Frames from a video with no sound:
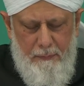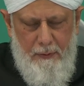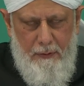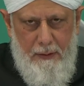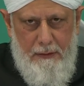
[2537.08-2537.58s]

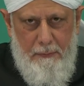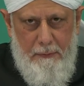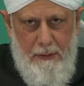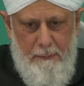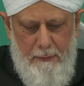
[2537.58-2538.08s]
and with the
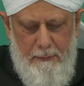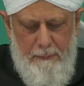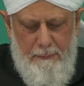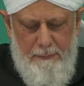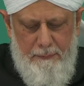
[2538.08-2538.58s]
sole
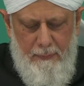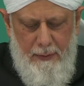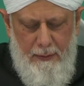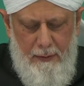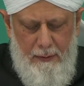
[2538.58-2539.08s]
objective in mind